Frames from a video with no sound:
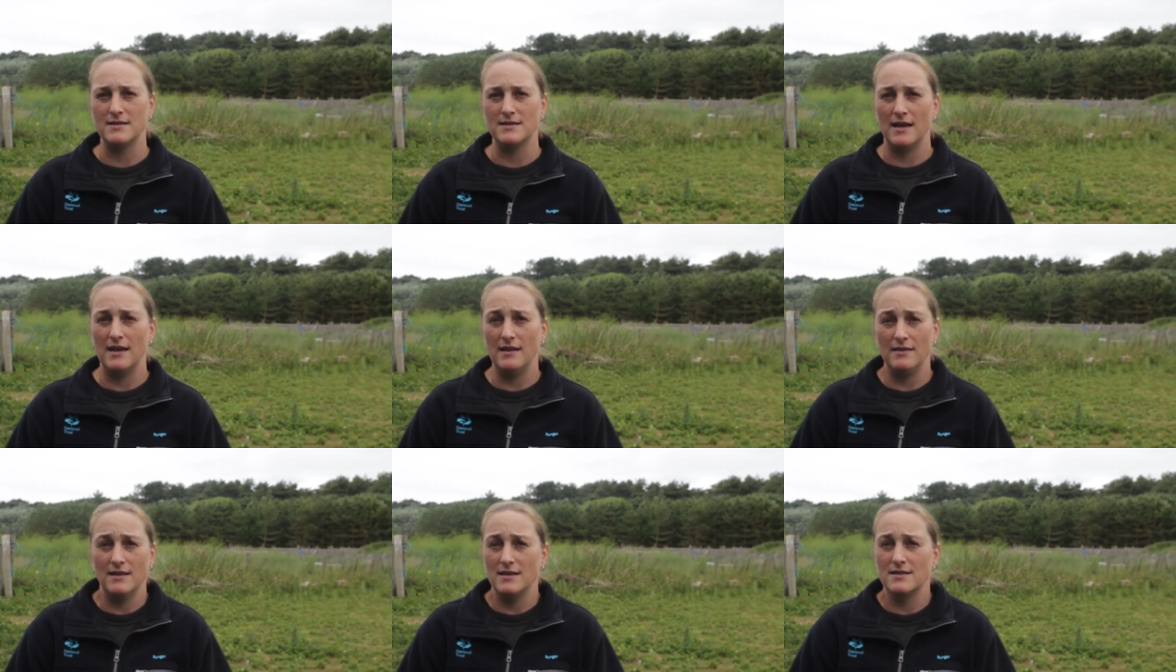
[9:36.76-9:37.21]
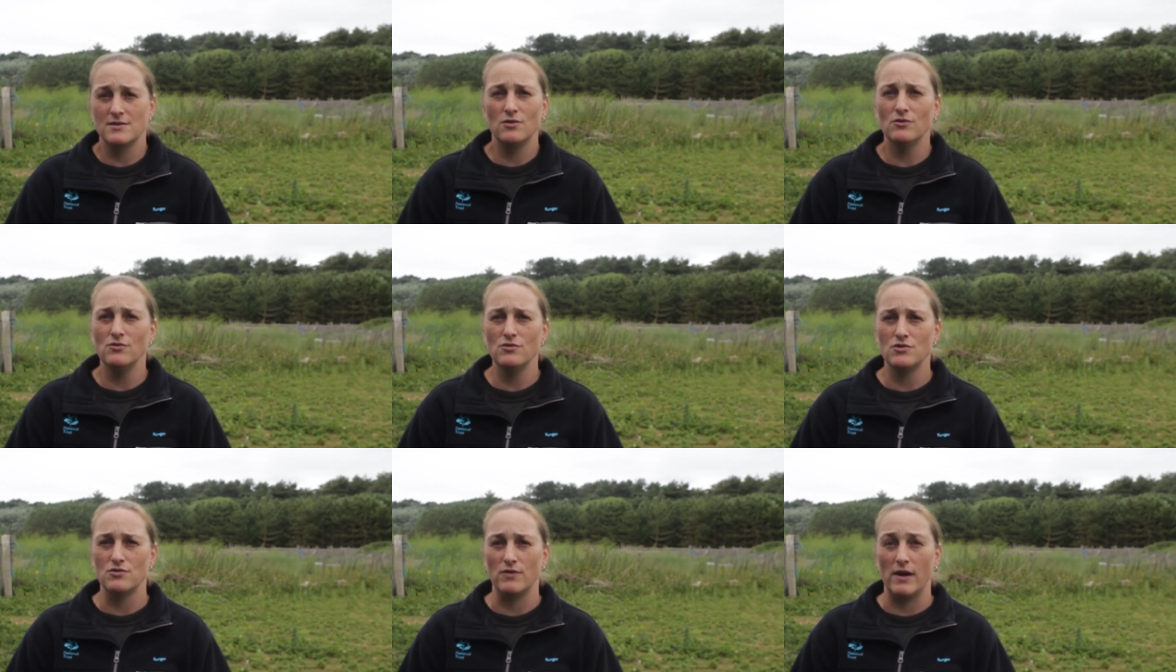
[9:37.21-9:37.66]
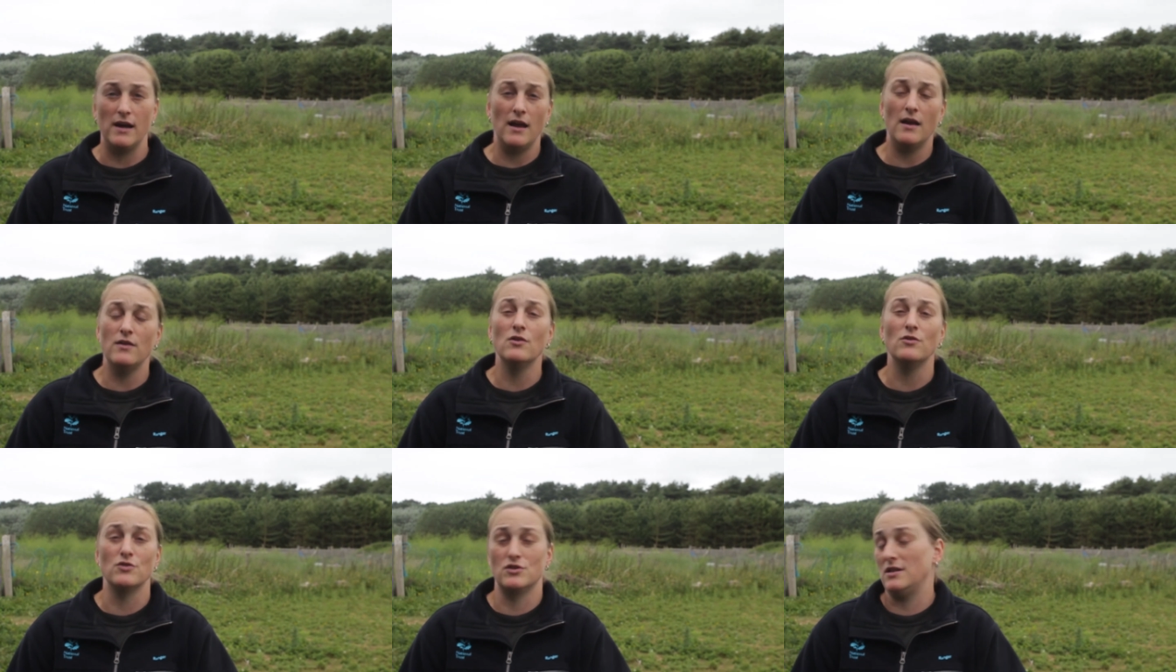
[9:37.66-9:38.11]
in this country,
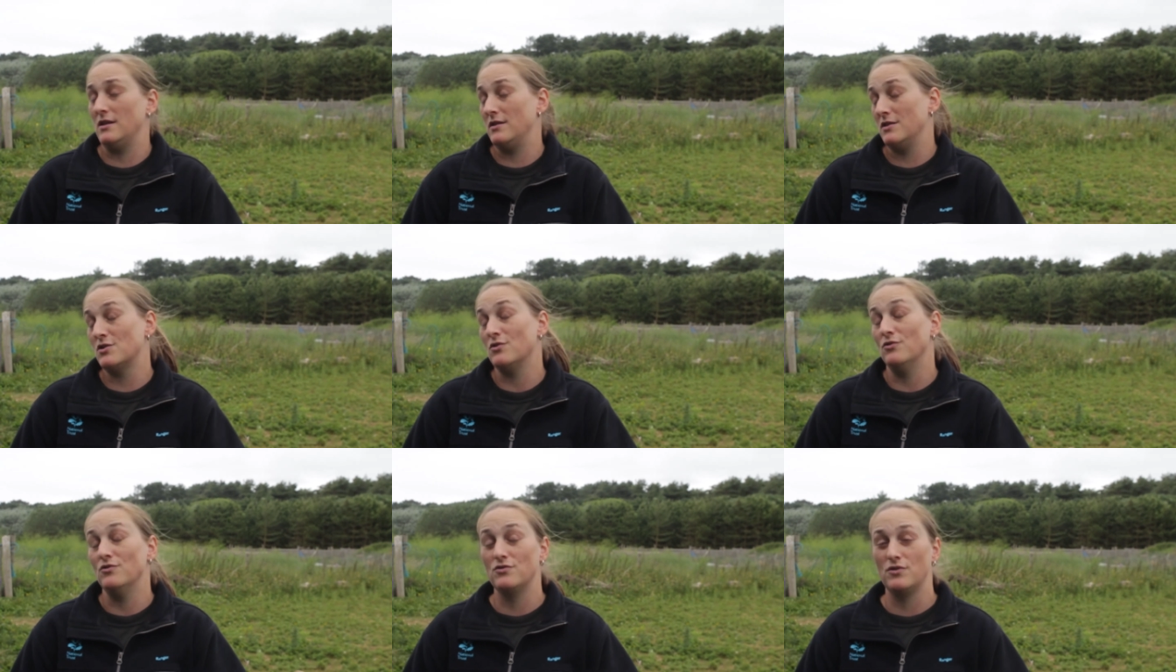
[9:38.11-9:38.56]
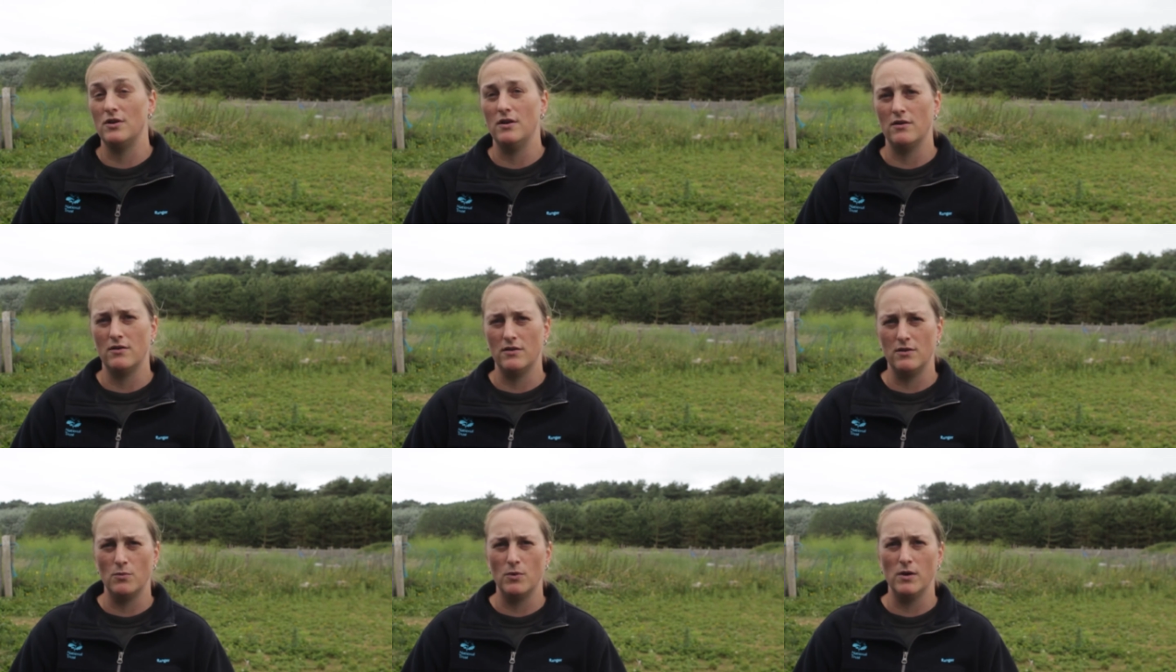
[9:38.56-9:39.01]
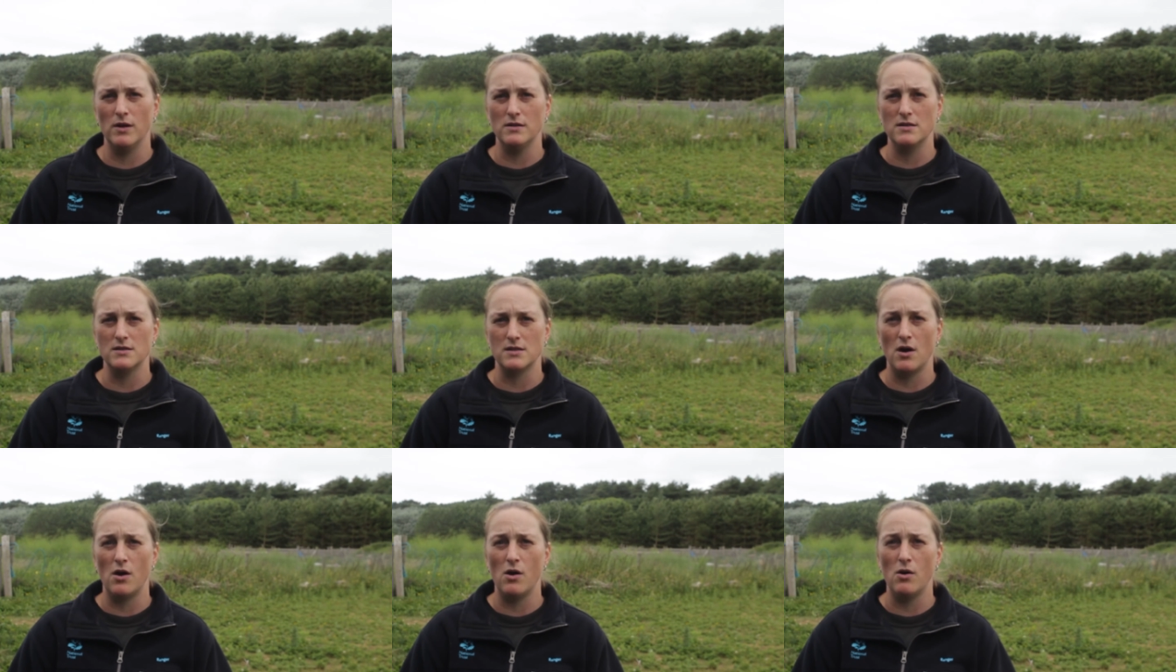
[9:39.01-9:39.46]
and not just in this country and in the world
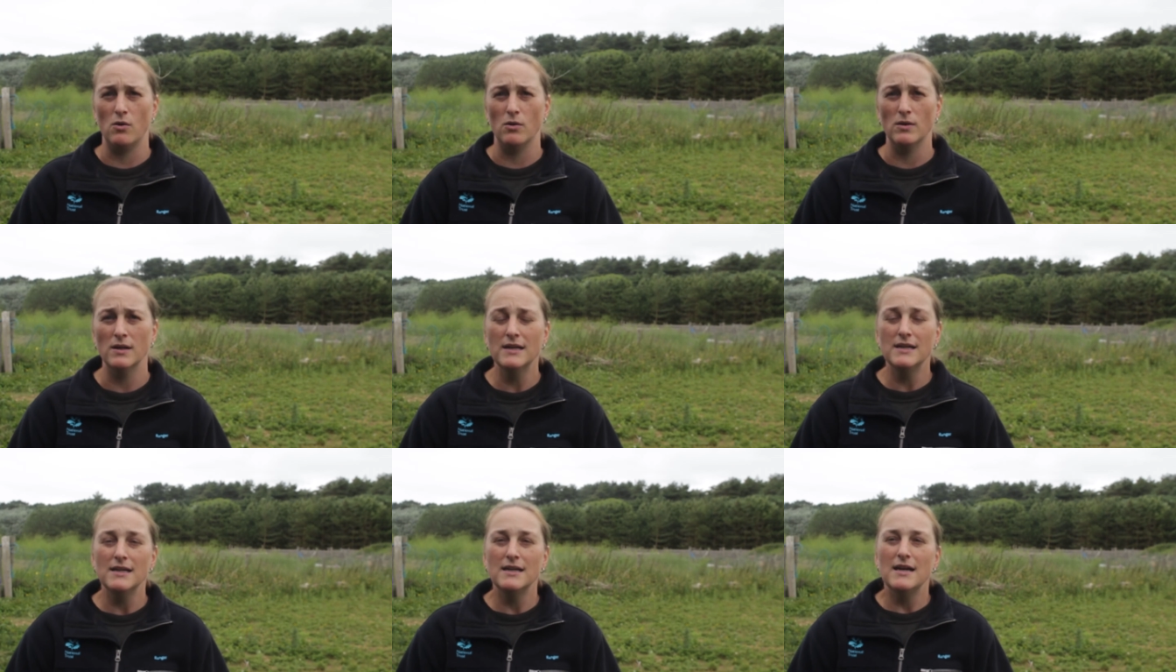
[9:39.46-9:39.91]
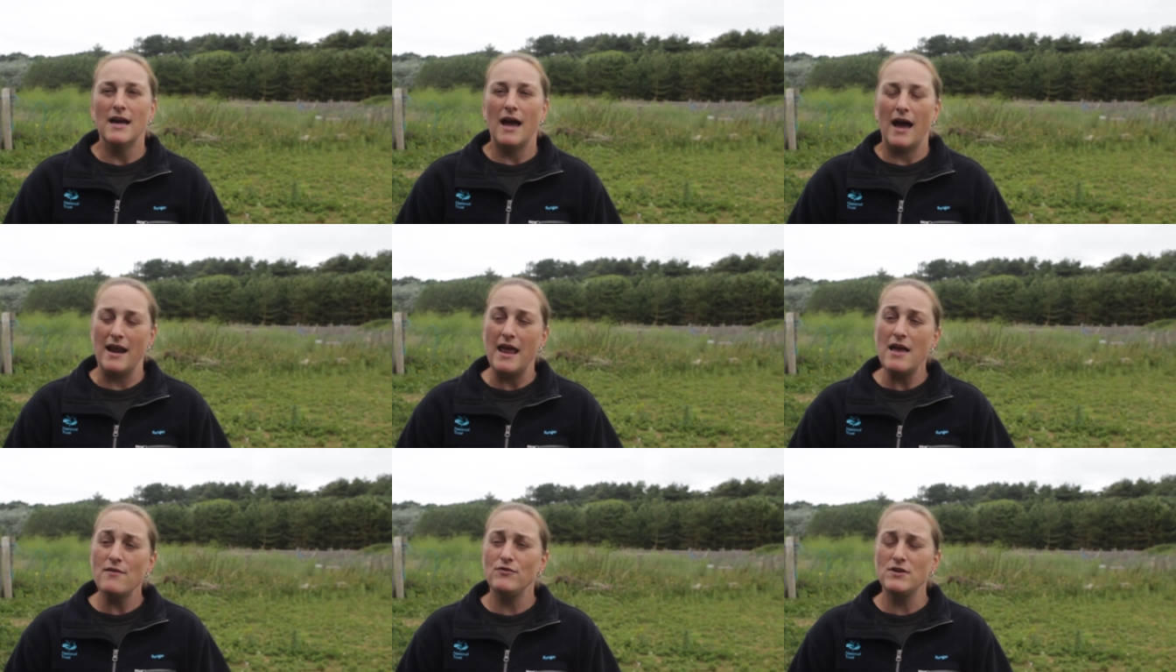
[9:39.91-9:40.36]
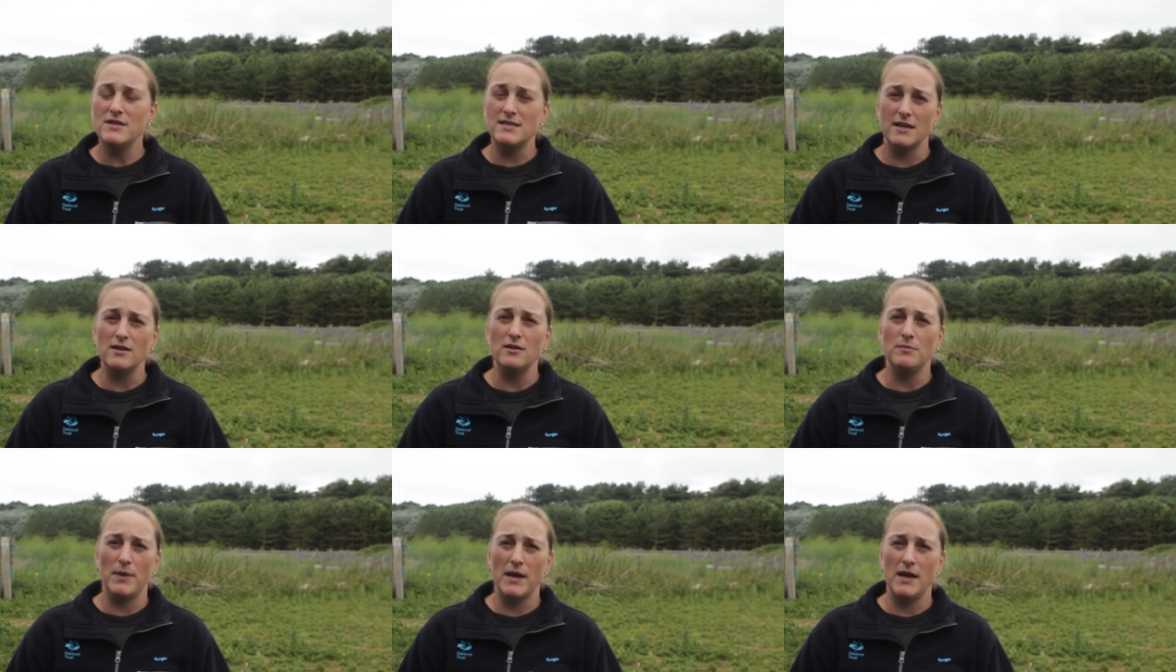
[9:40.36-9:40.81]
as a whole. And every
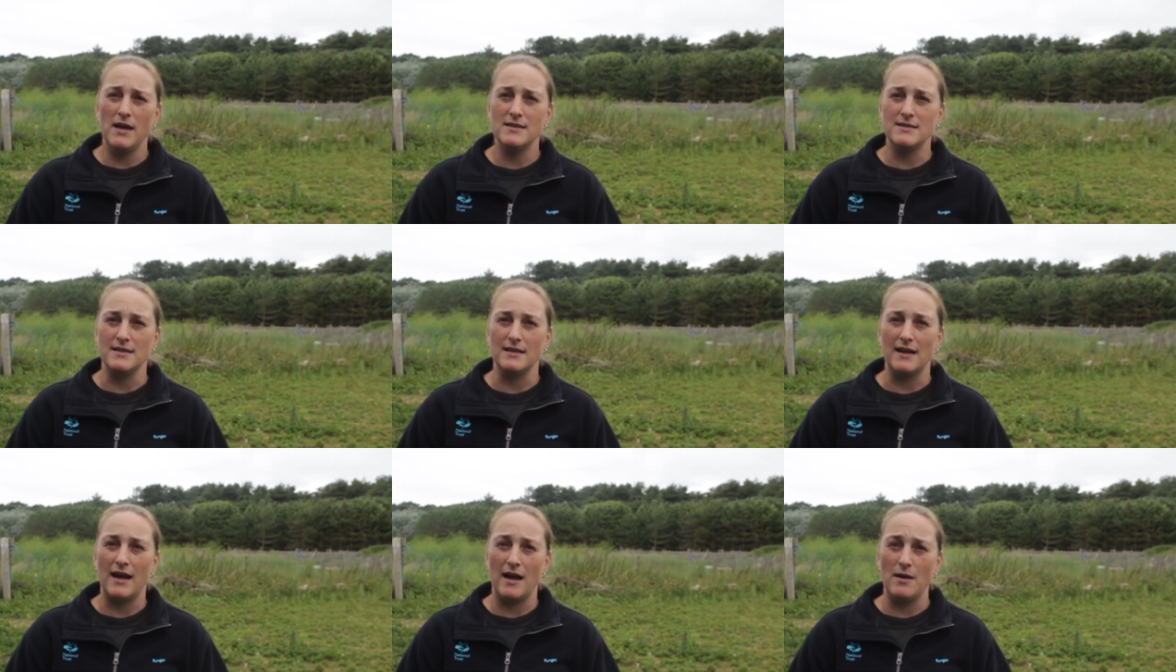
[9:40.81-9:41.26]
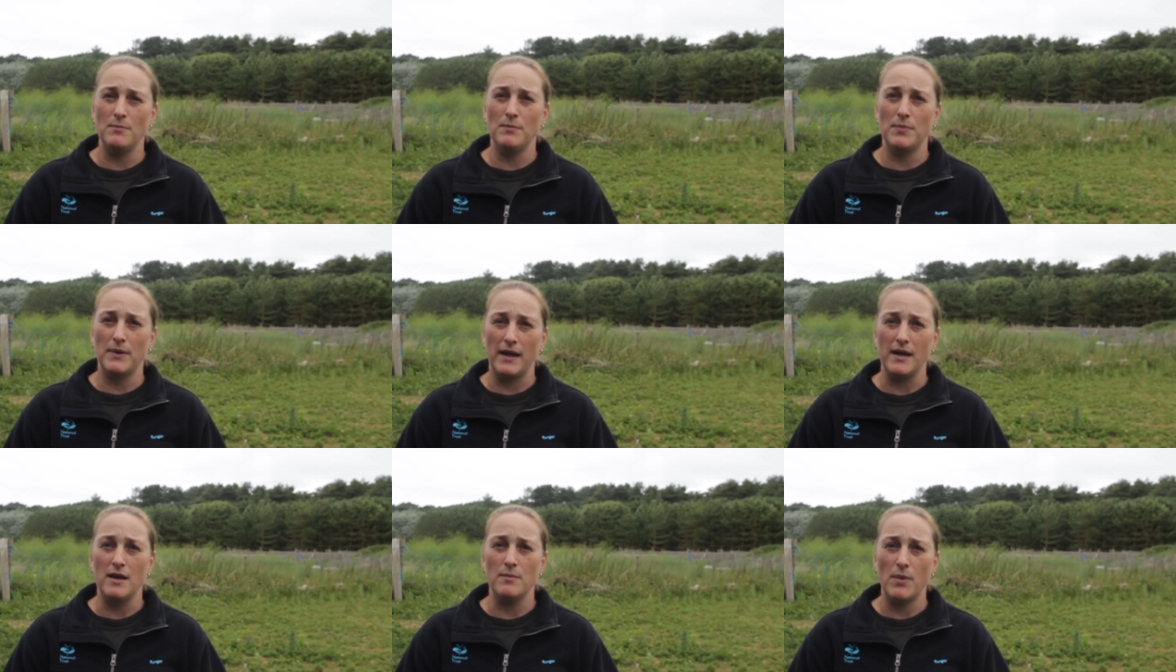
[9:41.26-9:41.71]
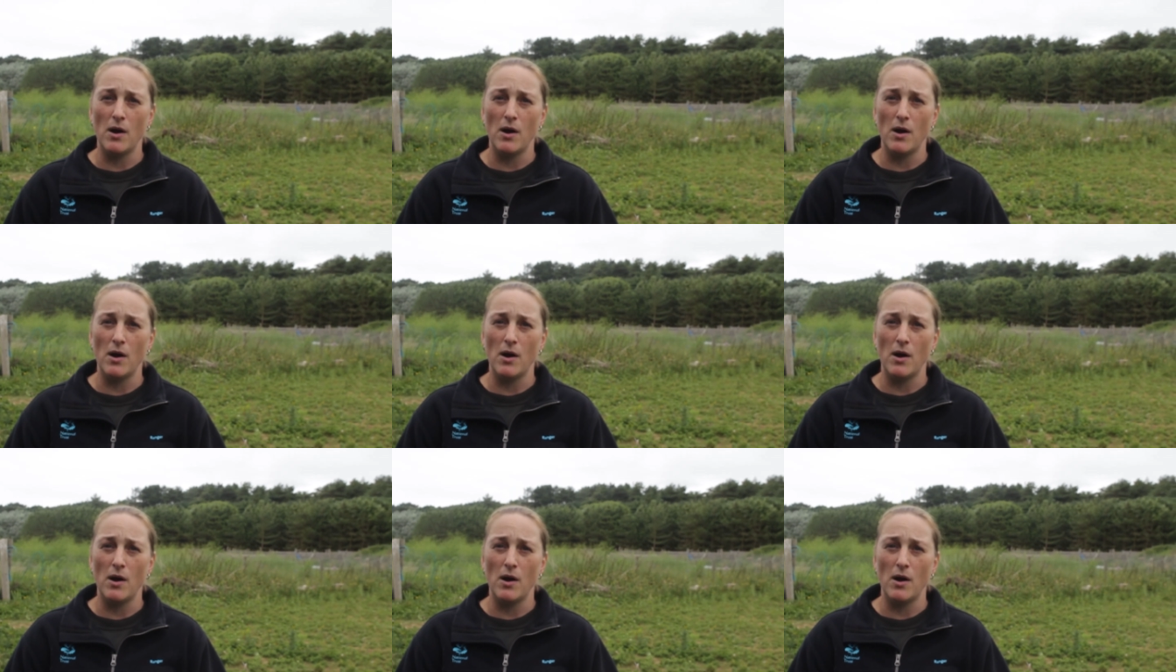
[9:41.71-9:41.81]
single person can play a